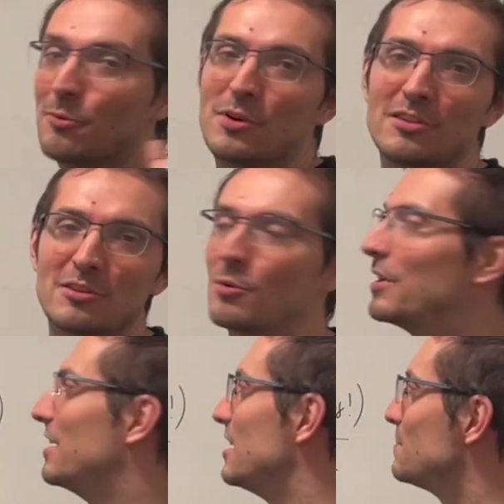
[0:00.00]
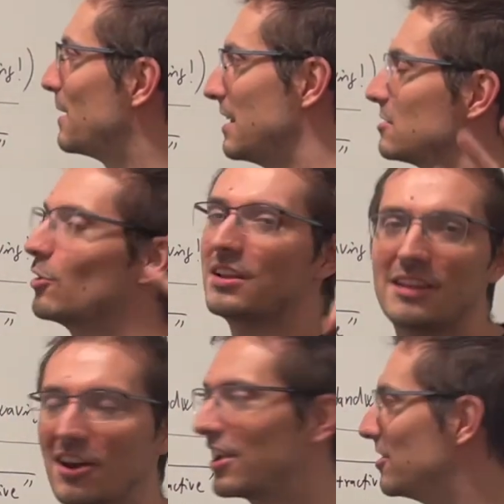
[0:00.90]
we don't know what it is, but let's call it
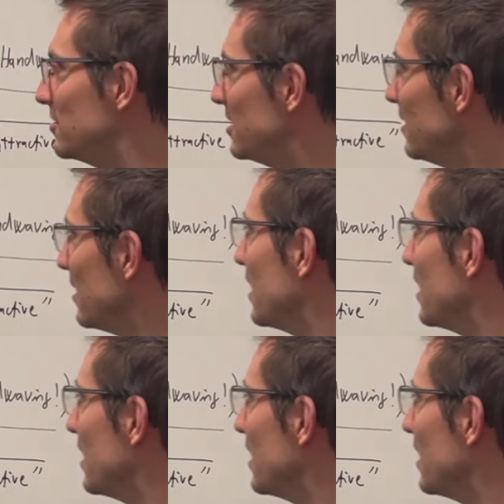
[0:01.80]
dark energy,